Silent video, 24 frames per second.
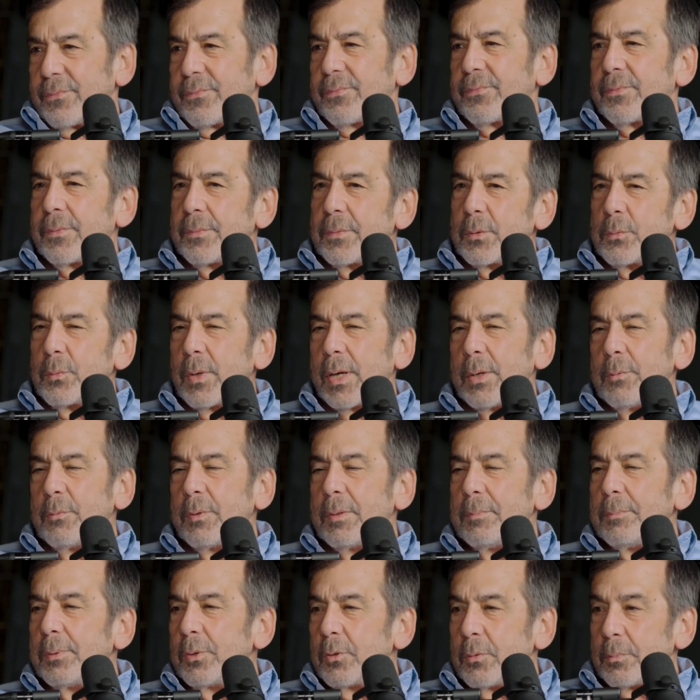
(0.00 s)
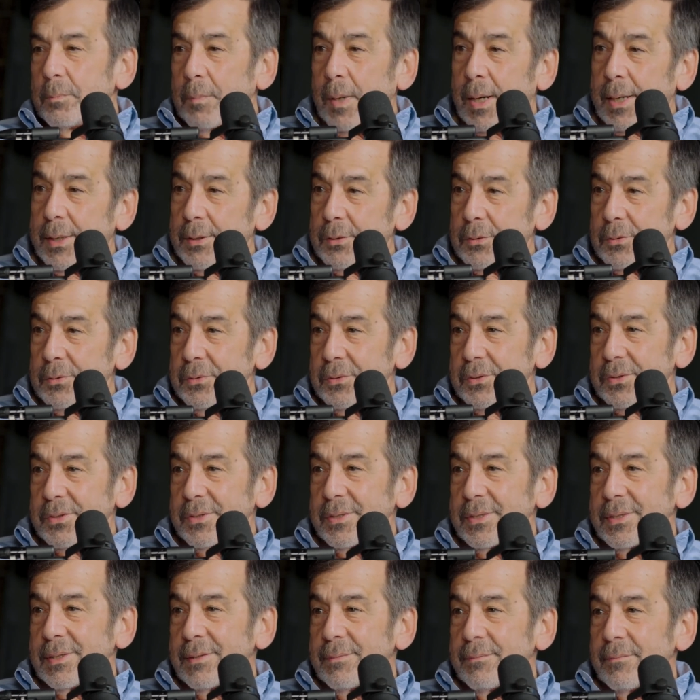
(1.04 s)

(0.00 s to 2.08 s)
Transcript: from the way we build models